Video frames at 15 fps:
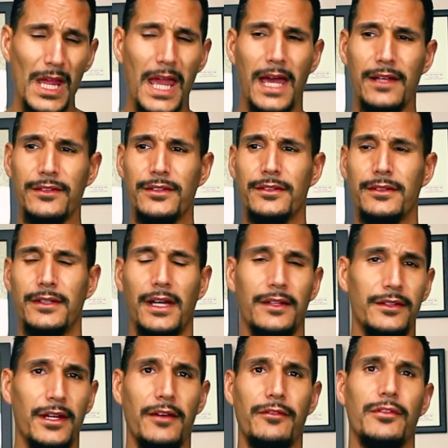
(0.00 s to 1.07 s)
as
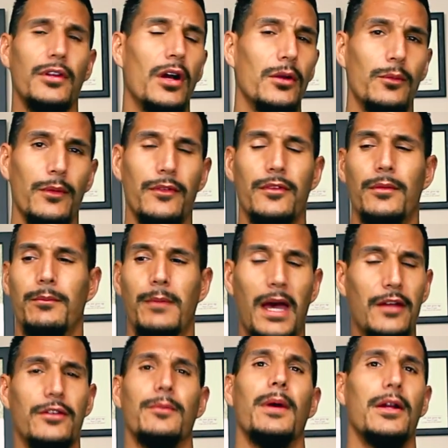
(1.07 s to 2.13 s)
as I've talked with some
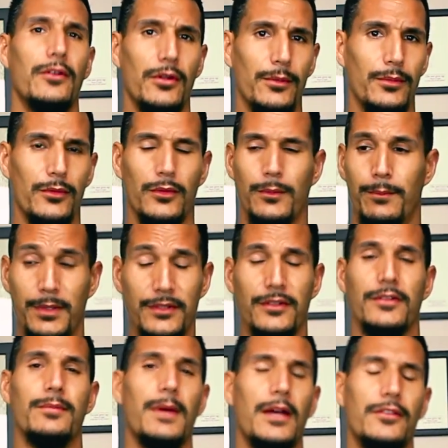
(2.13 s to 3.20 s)
mastermind groups, uh,
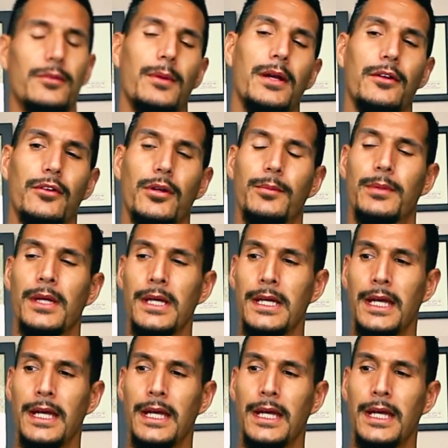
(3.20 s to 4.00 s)
business mastermind groups,